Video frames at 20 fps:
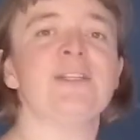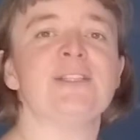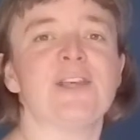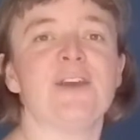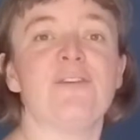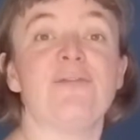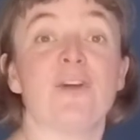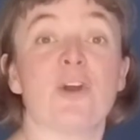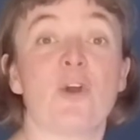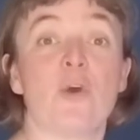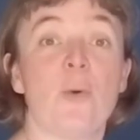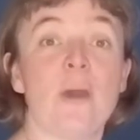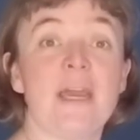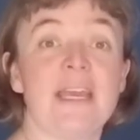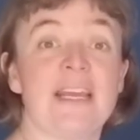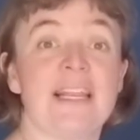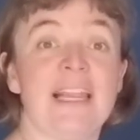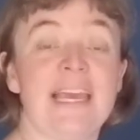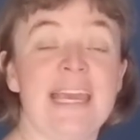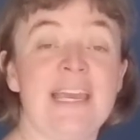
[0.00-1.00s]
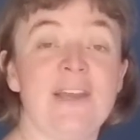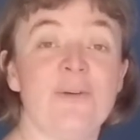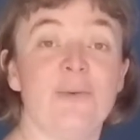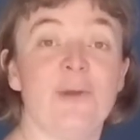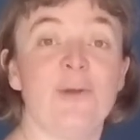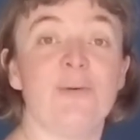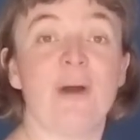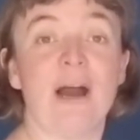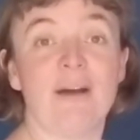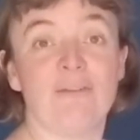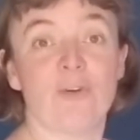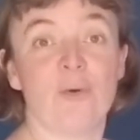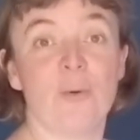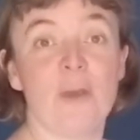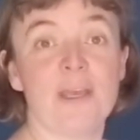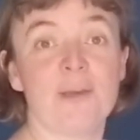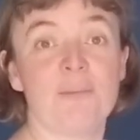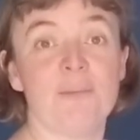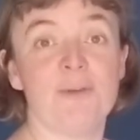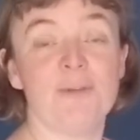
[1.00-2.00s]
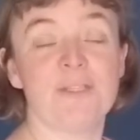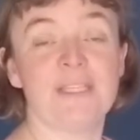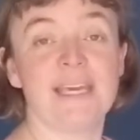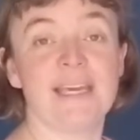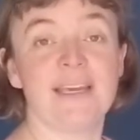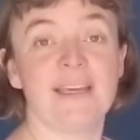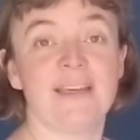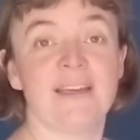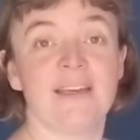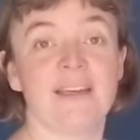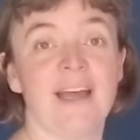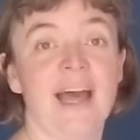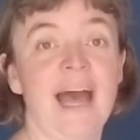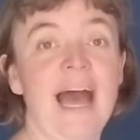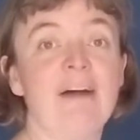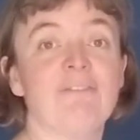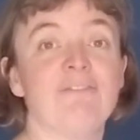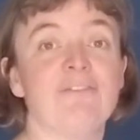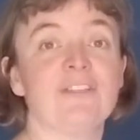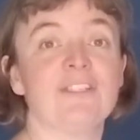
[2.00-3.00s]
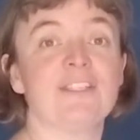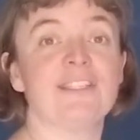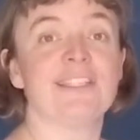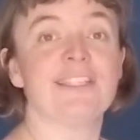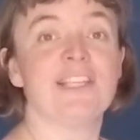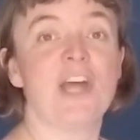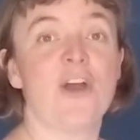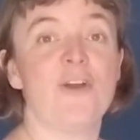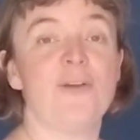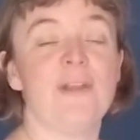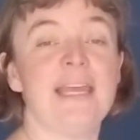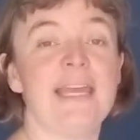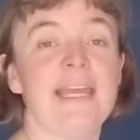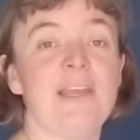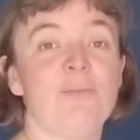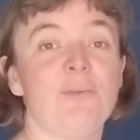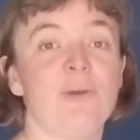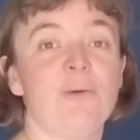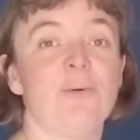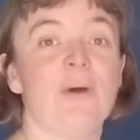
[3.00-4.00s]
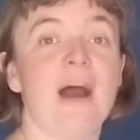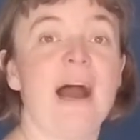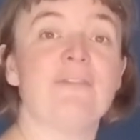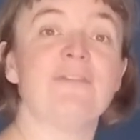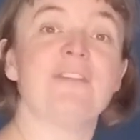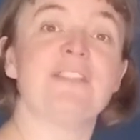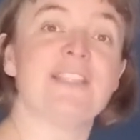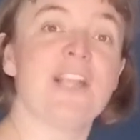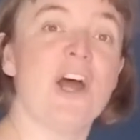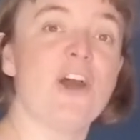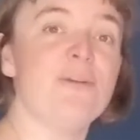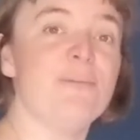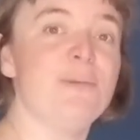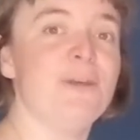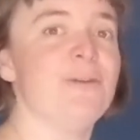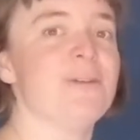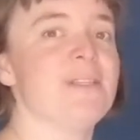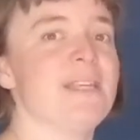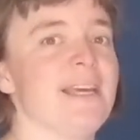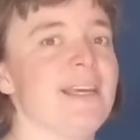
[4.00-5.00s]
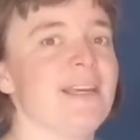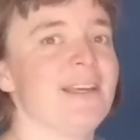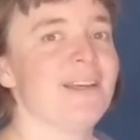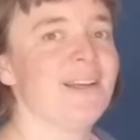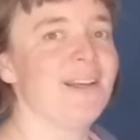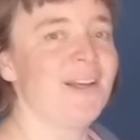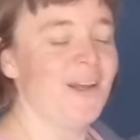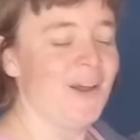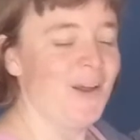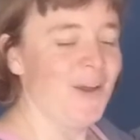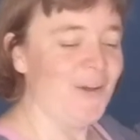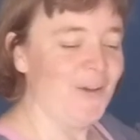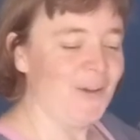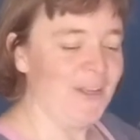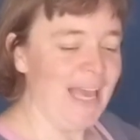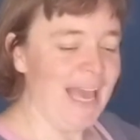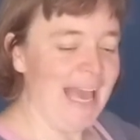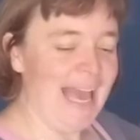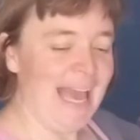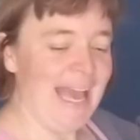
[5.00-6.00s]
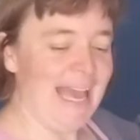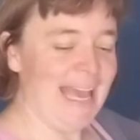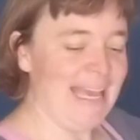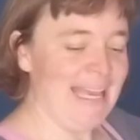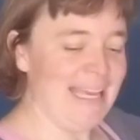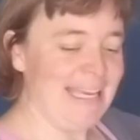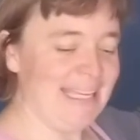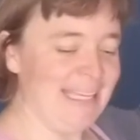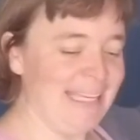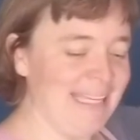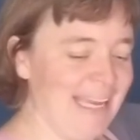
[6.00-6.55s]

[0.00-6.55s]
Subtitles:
So for quickly, we will have quick music, and for slowly, we will have slow music. Okay,